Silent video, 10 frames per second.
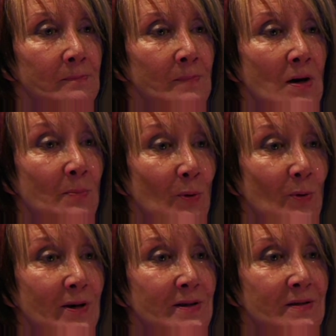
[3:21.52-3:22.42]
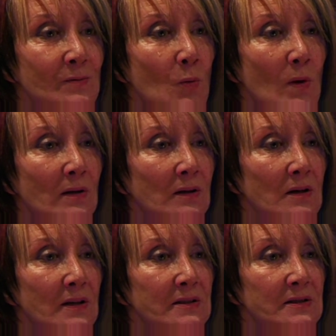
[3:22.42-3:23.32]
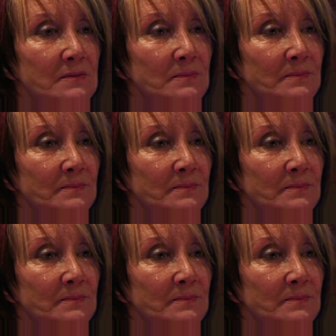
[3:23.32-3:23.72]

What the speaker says: My boys were well liked.